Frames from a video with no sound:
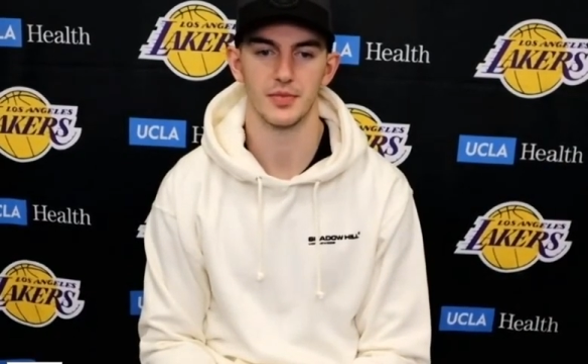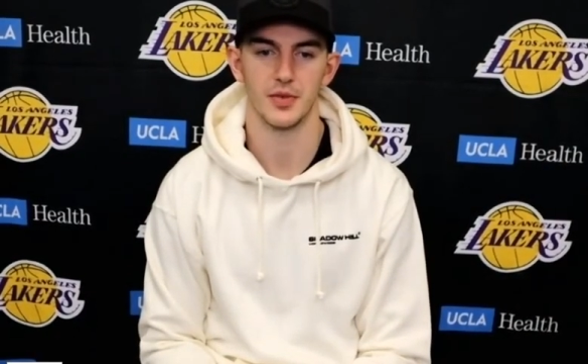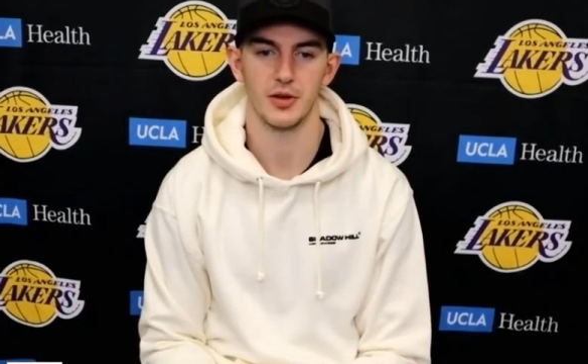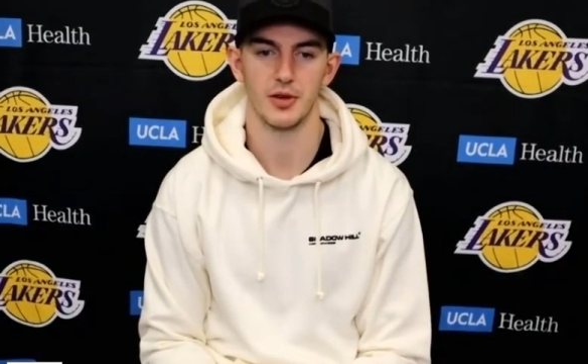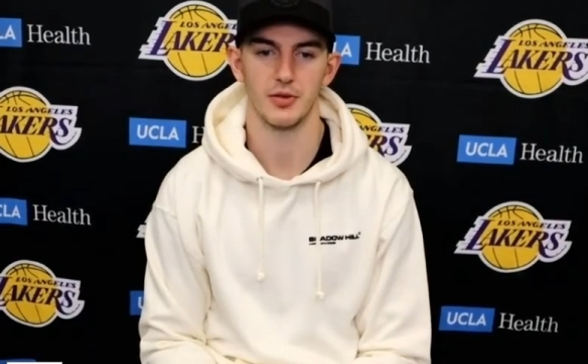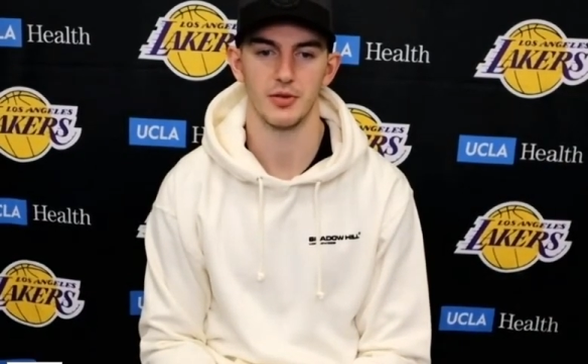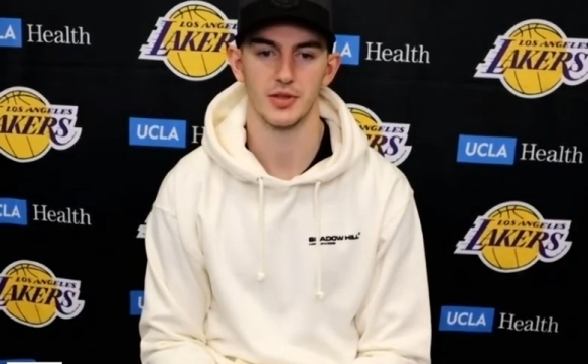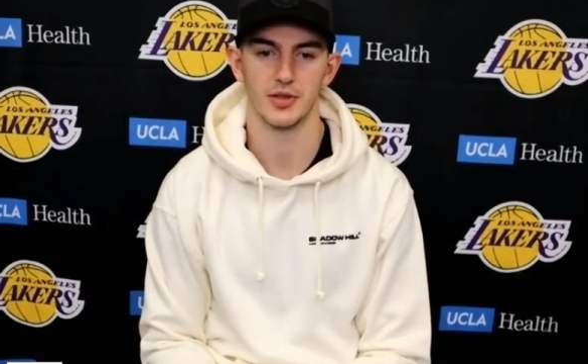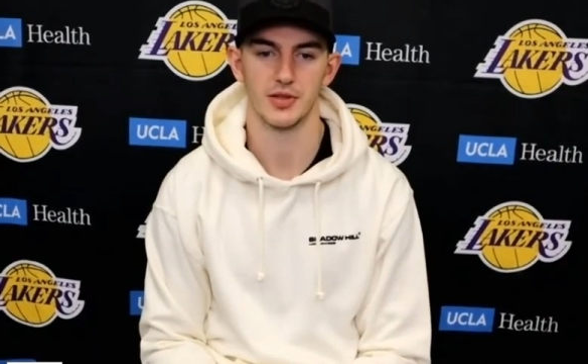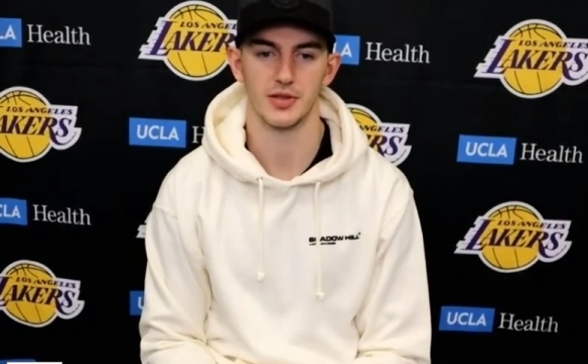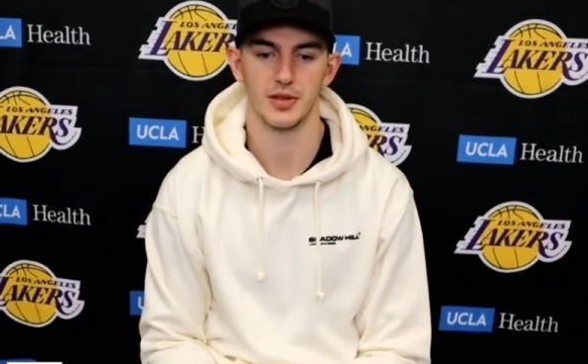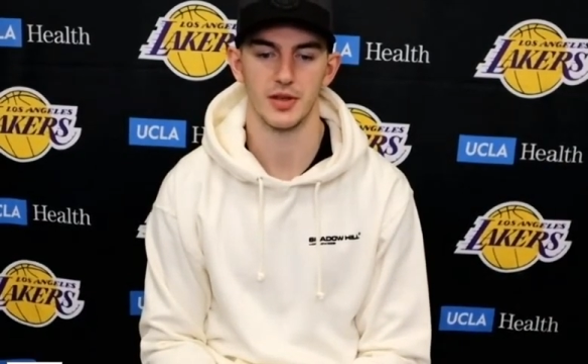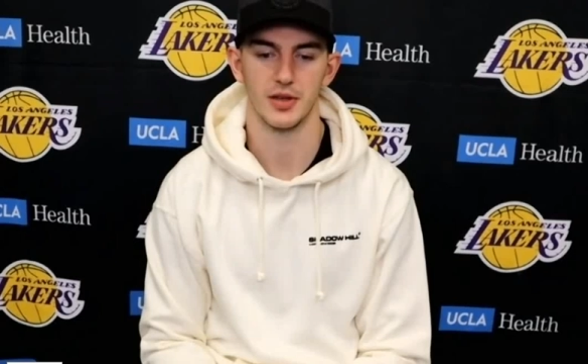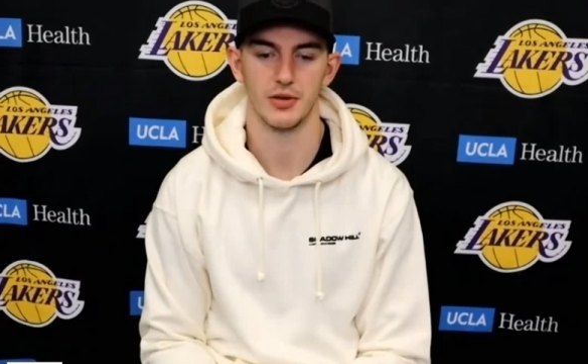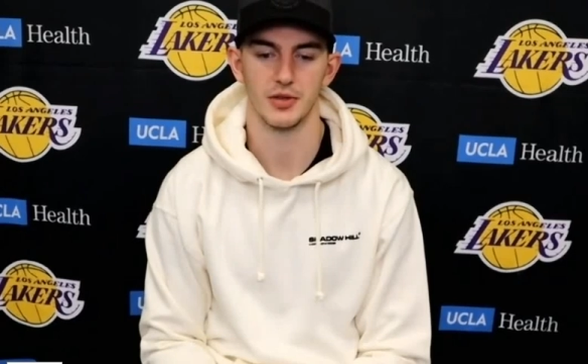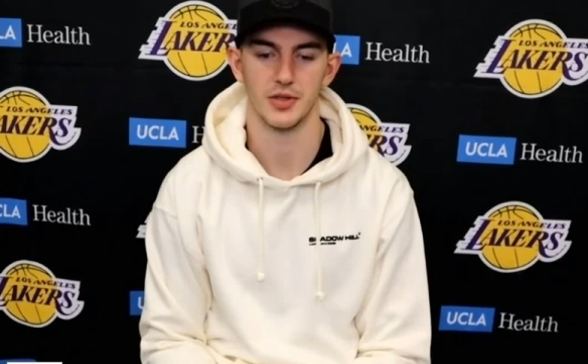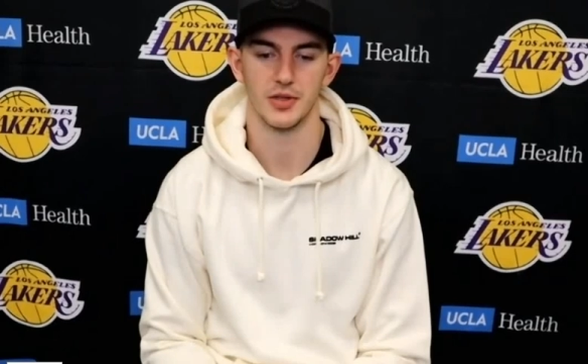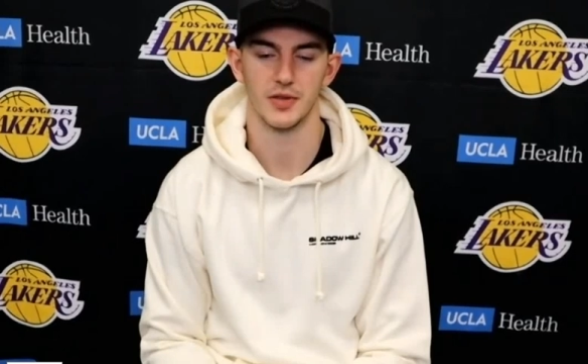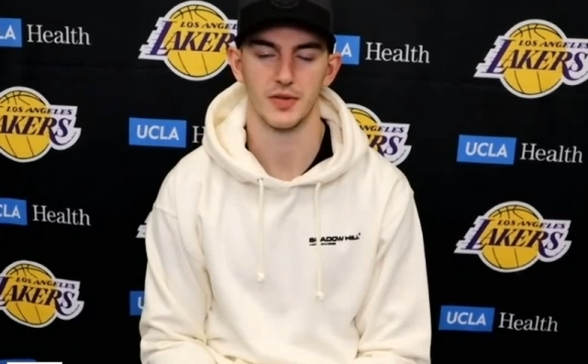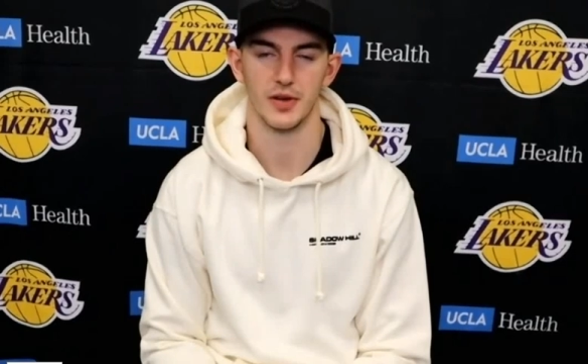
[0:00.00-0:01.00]

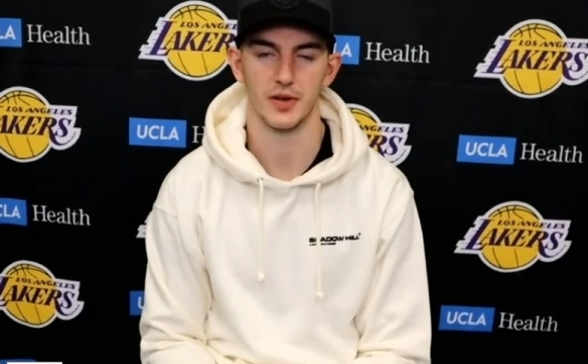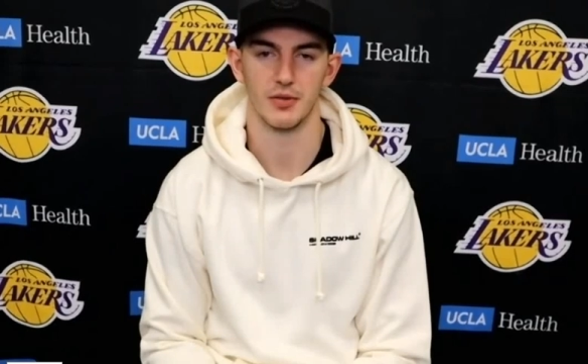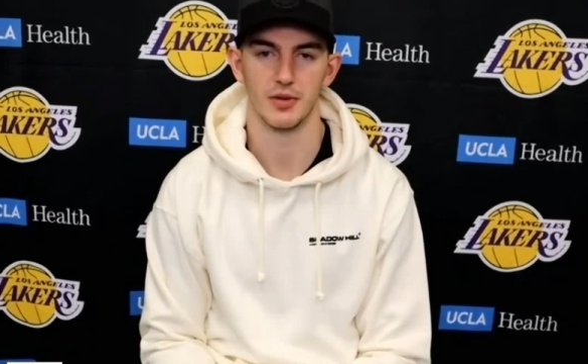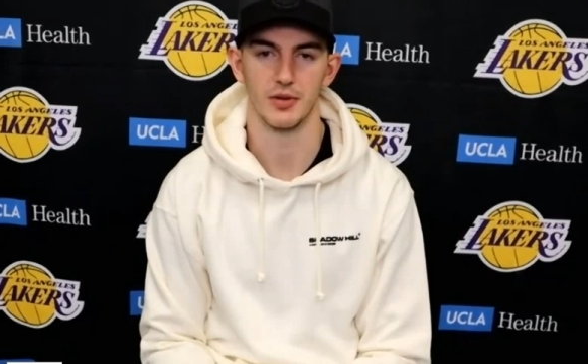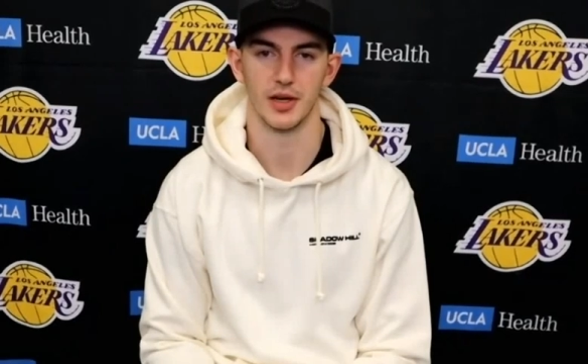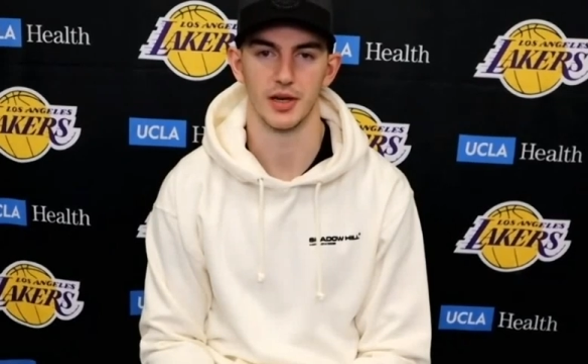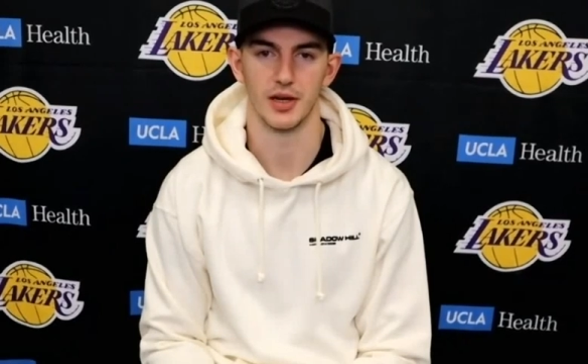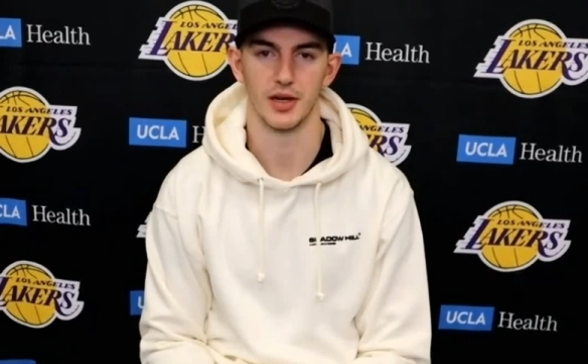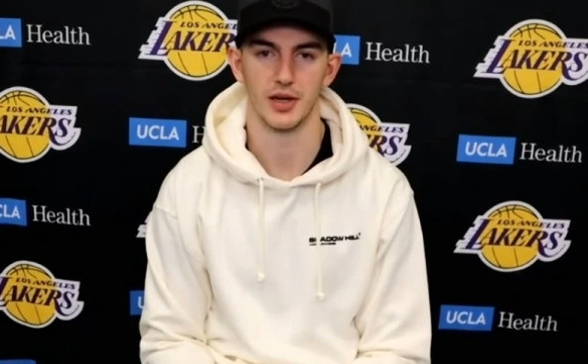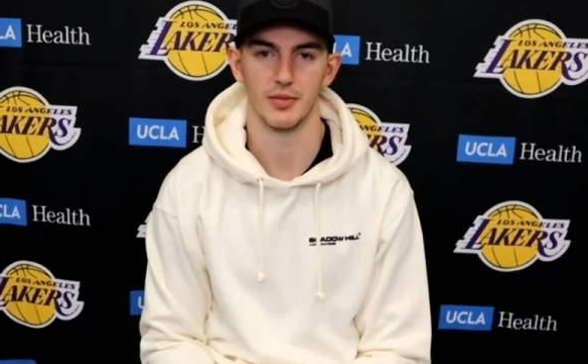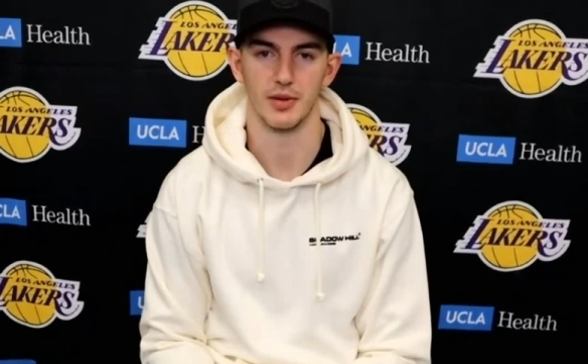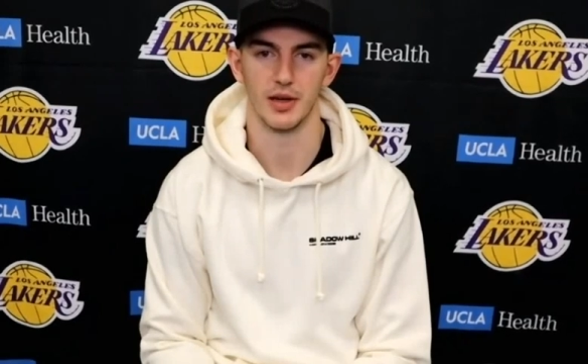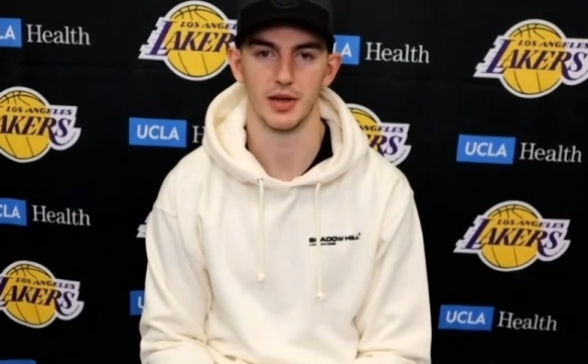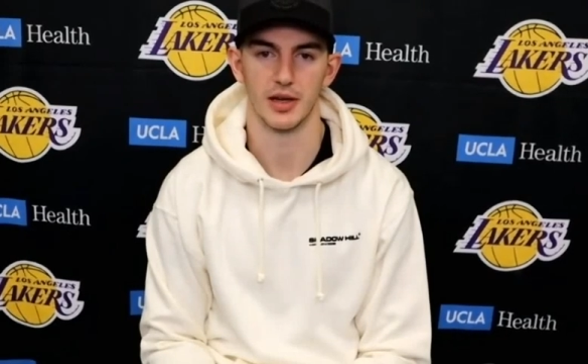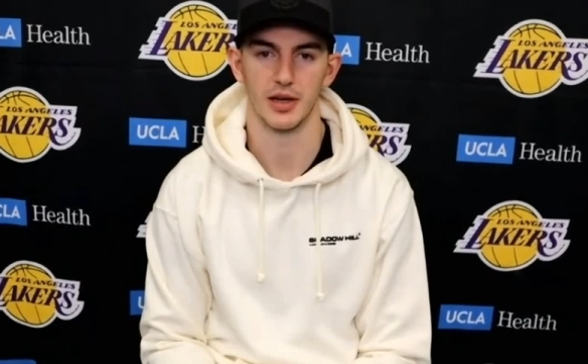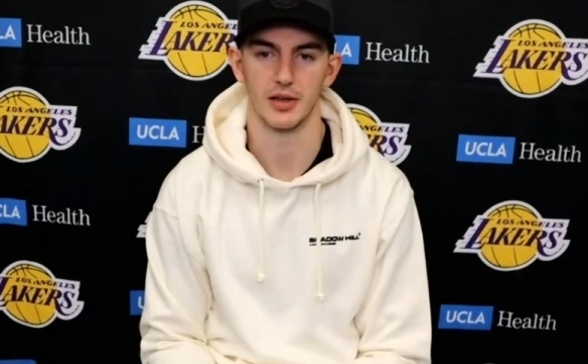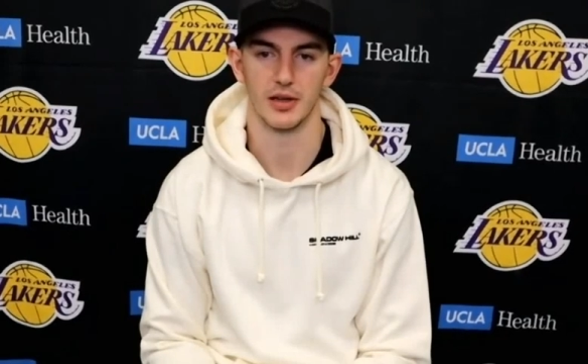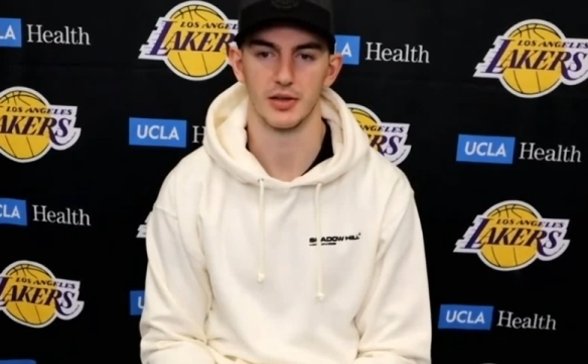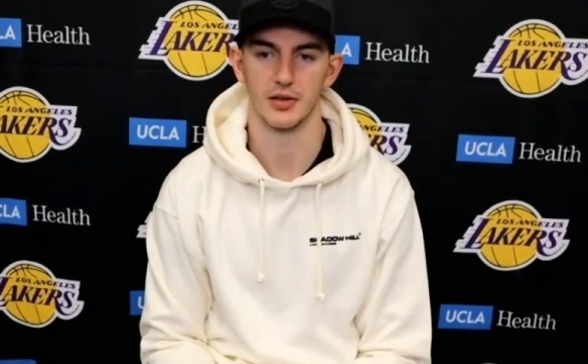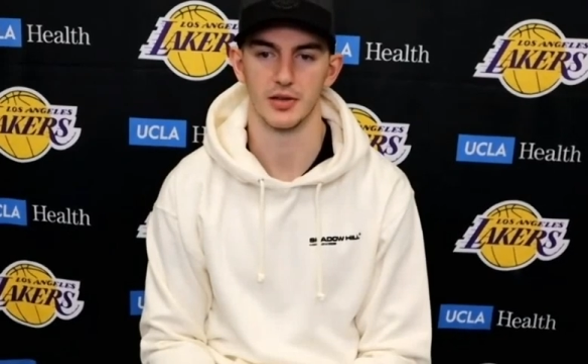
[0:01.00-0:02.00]
Always fun when I can get
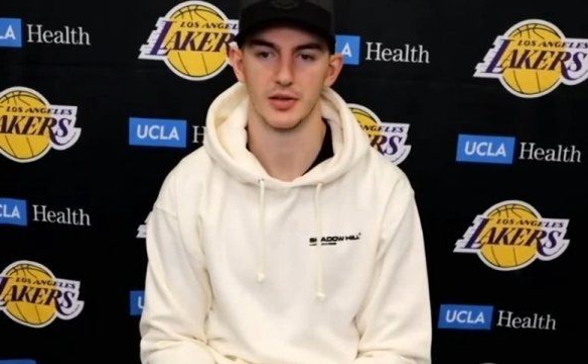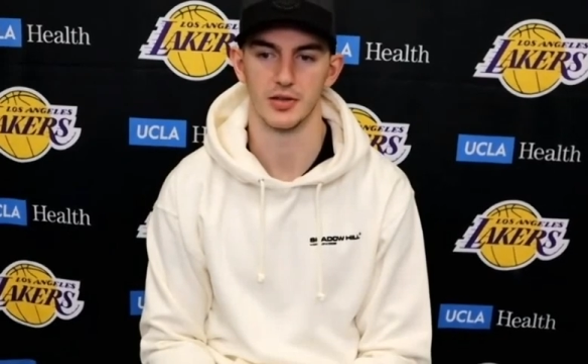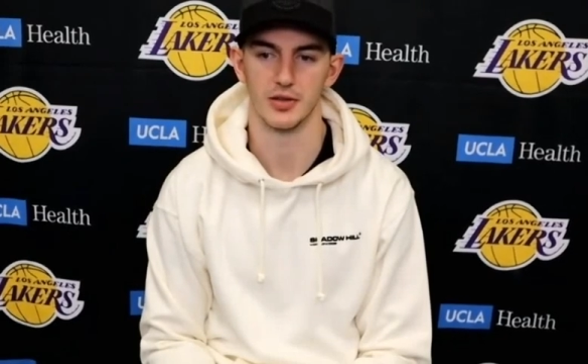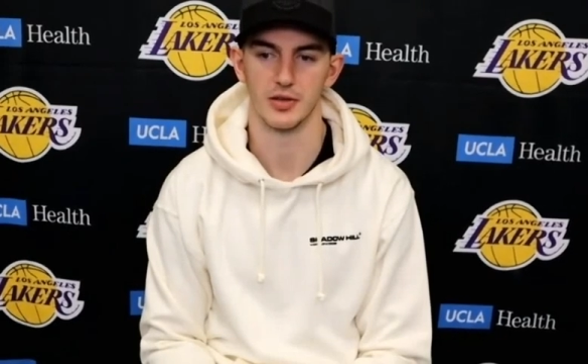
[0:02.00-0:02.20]
back out there.